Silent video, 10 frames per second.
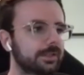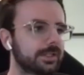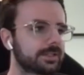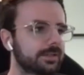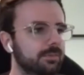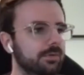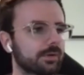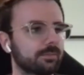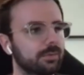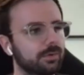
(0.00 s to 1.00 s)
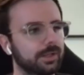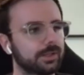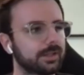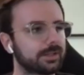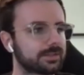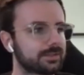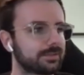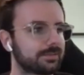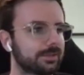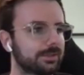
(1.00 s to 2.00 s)
And that's an important point that,
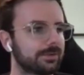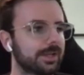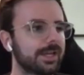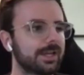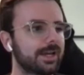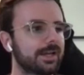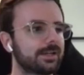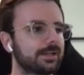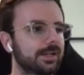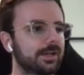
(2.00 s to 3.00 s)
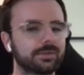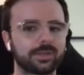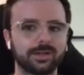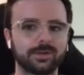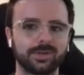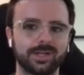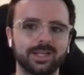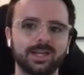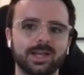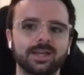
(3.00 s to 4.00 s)
AI in healthcare, when
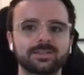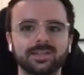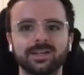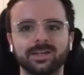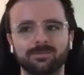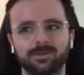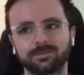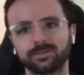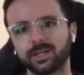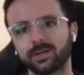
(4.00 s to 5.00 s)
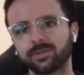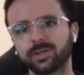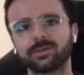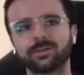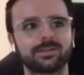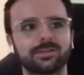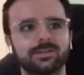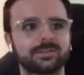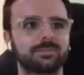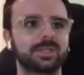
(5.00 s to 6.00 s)
AI is getting involved in healthcare, it
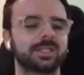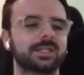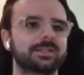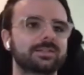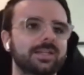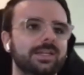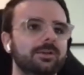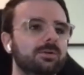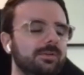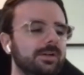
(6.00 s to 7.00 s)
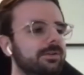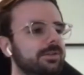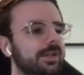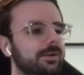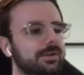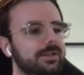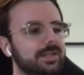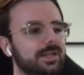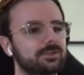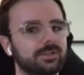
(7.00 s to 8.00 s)
doesn't mean that it's taking over healthcare, but it's
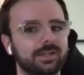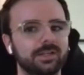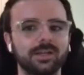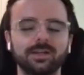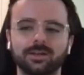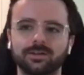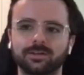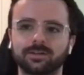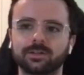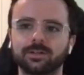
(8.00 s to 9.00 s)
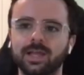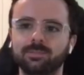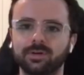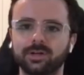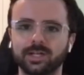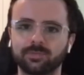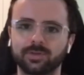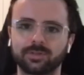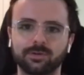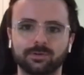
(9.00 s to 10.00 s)
actually collaborating
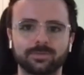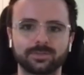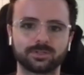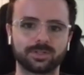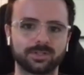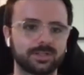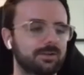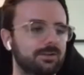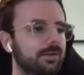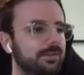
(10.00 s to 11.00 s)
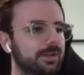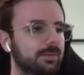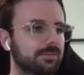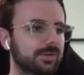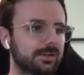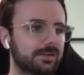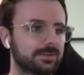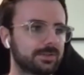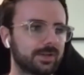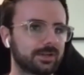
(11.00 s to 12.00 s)
with your physicians and your healthcare
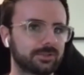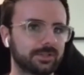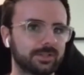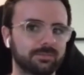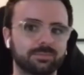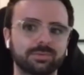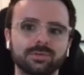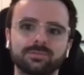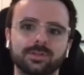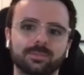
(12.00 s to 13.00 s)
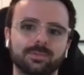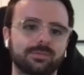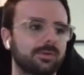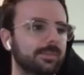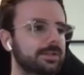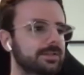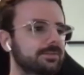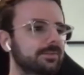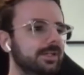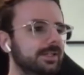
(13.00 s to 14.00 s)
providers to actually improve their
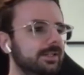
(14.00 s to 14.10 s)
performance, right?